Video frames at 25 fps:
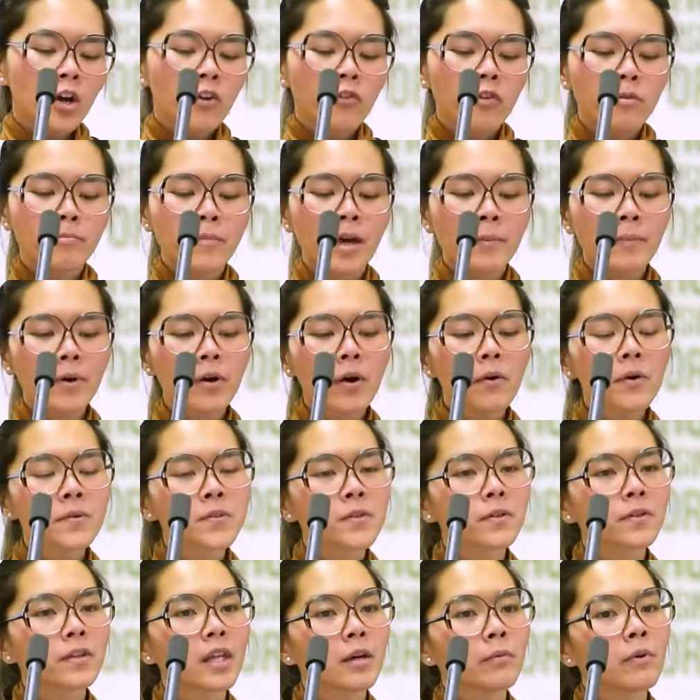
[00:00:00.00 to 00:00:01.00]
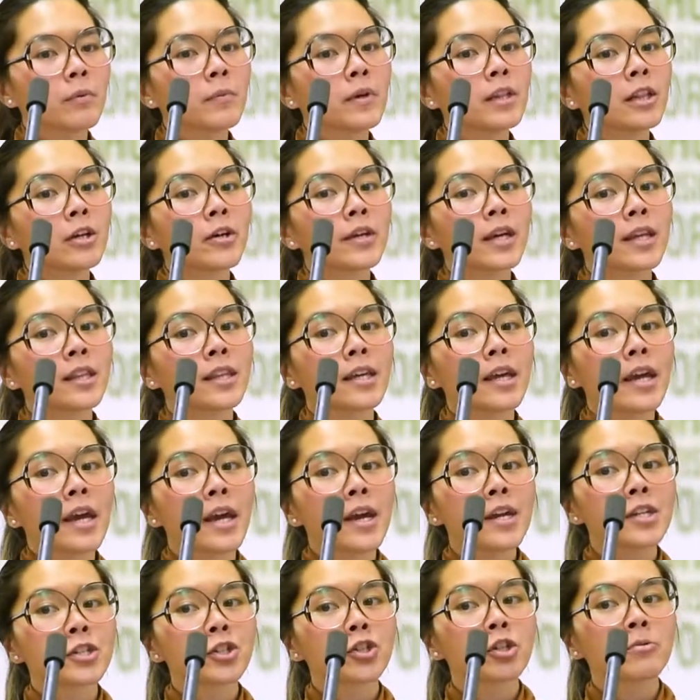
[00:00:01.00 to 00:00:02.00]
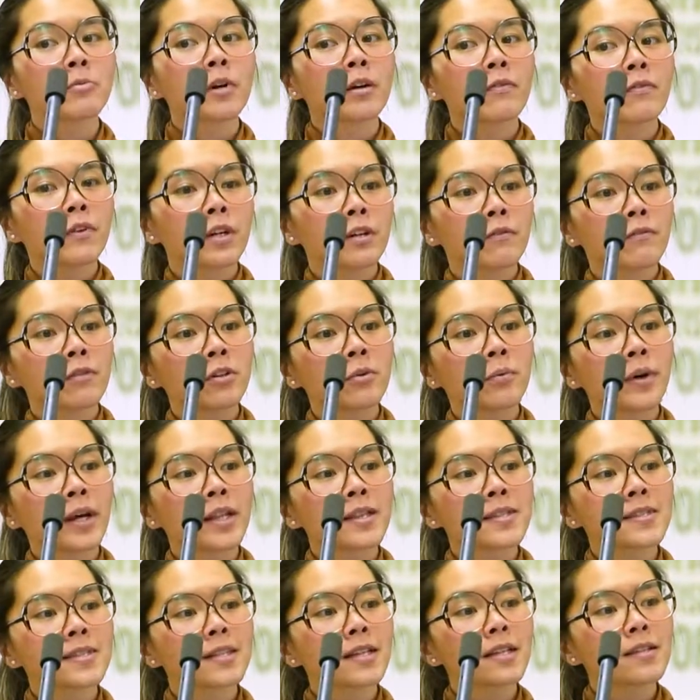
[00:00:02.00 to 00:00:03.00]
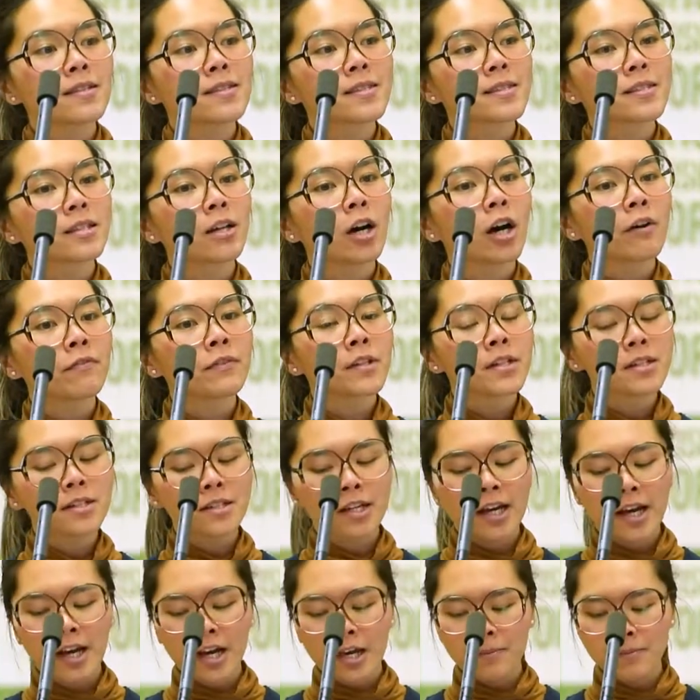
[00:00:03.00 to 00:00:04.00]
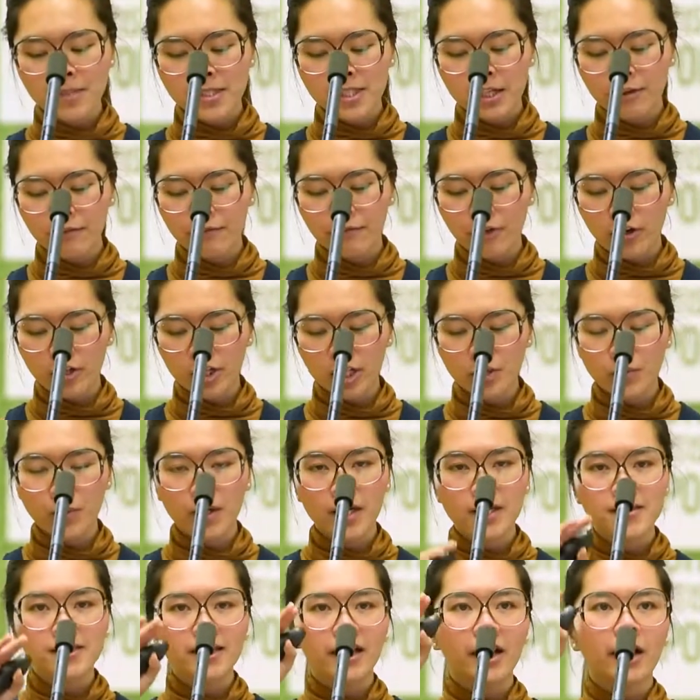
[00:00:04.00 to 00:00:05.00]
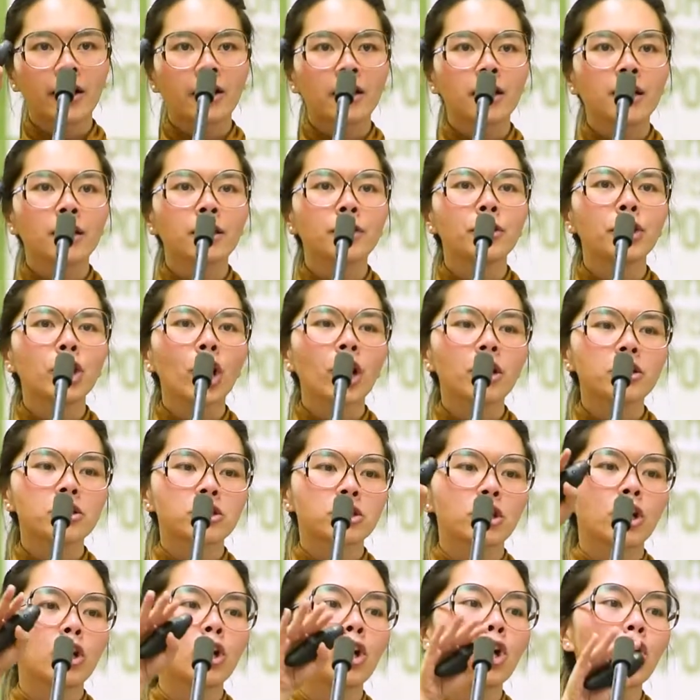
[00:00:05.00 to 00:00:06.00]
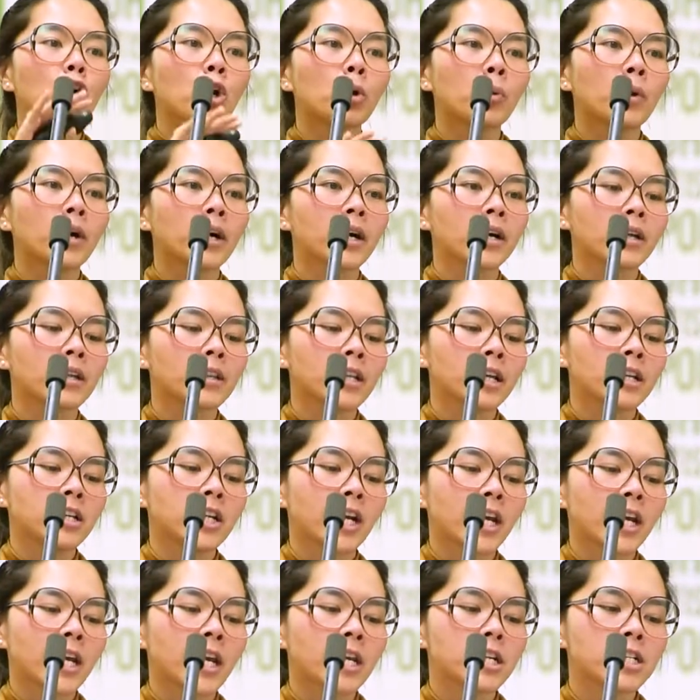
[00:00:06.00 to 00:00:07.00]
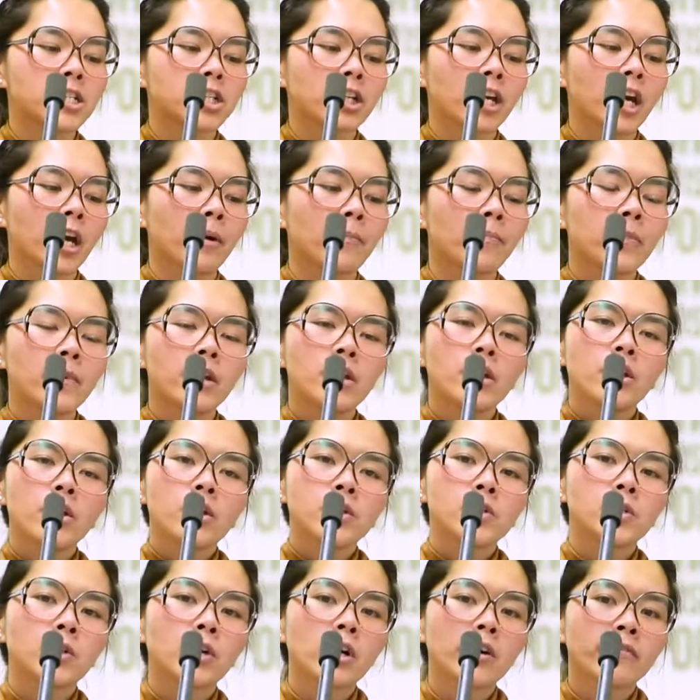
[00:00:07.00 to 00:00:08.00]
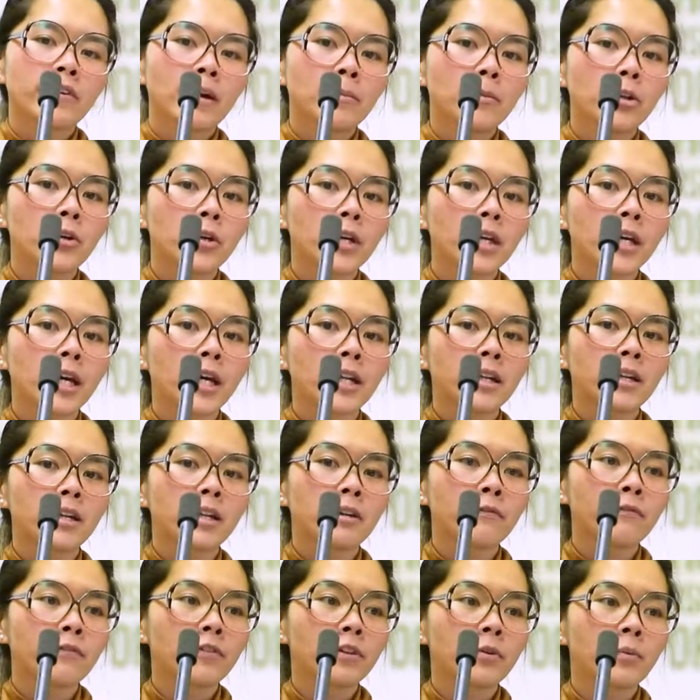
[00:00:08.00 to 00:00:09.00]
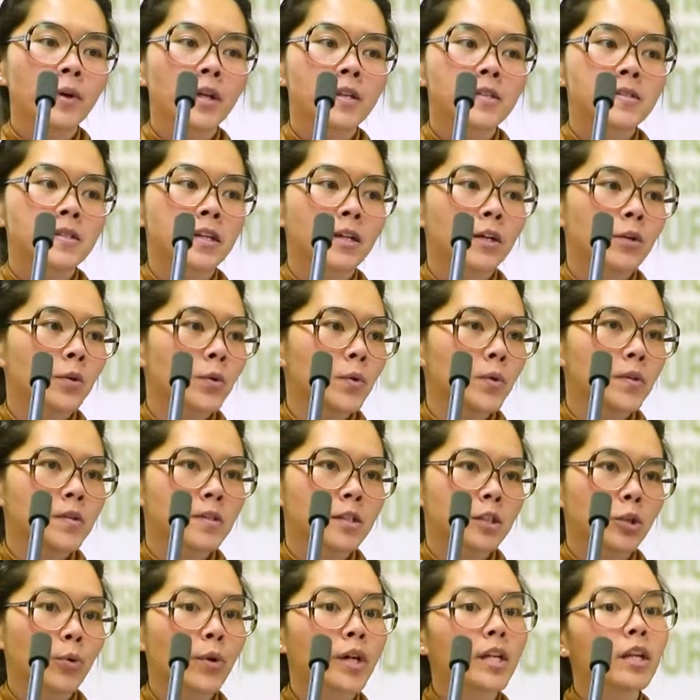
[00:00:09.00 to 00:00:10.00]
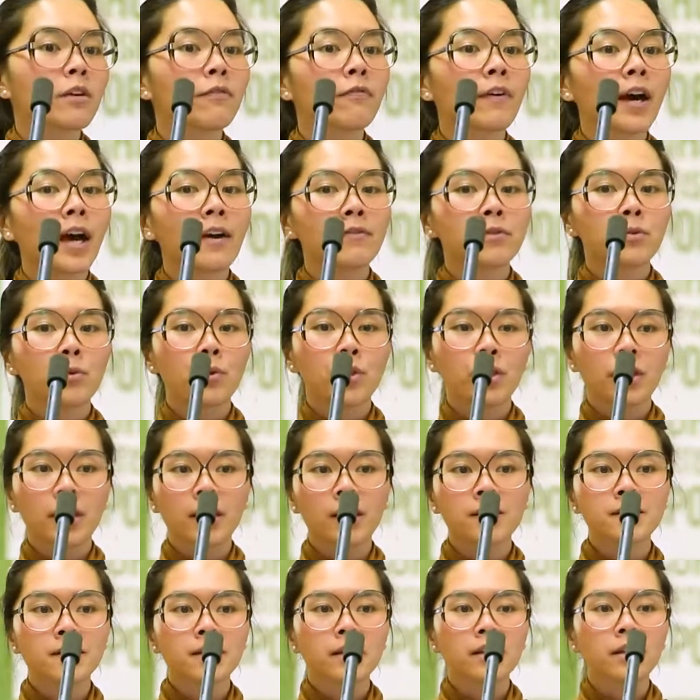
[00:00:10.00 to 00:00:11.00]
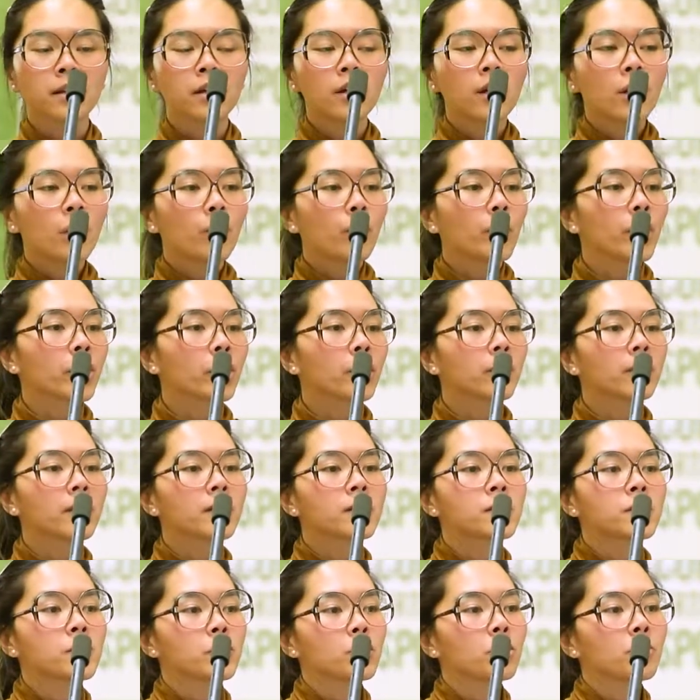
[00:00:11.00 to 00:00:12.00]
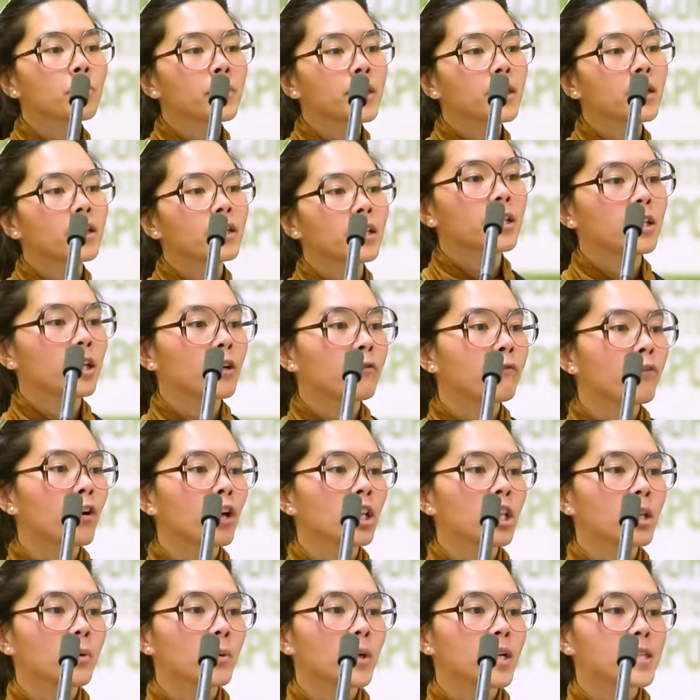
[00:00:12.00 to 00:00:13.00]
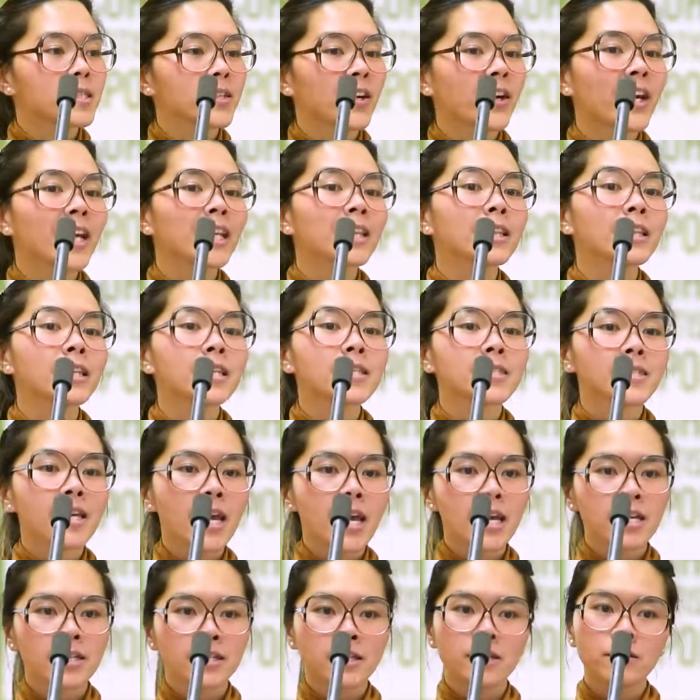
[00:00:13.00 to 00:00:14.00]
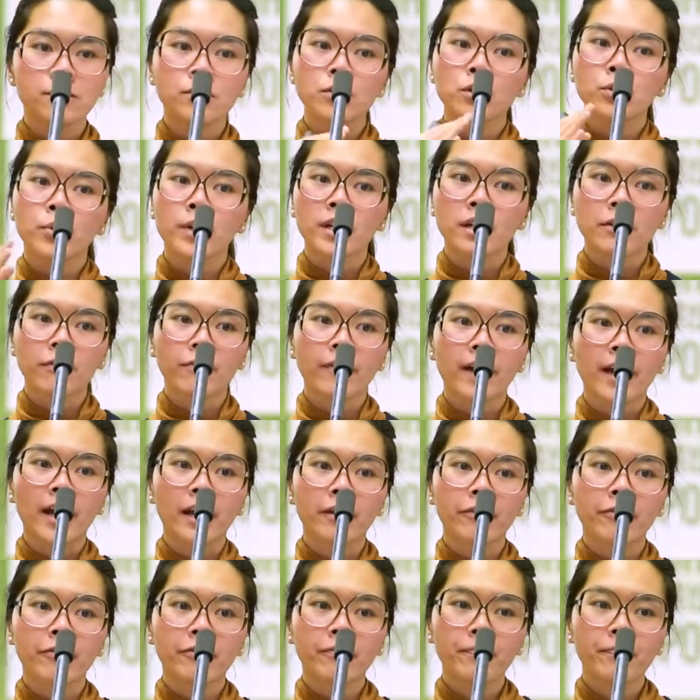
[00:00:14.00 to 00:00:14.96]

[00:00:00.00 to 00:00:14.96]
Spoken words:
Remember also that when we look at the age group of influencers, oftentimes their followers are a notch lower than their age gap. So if I'm looking at an influencer who is 25 to 30, we're going to assume here their followers are at least 18 to 25.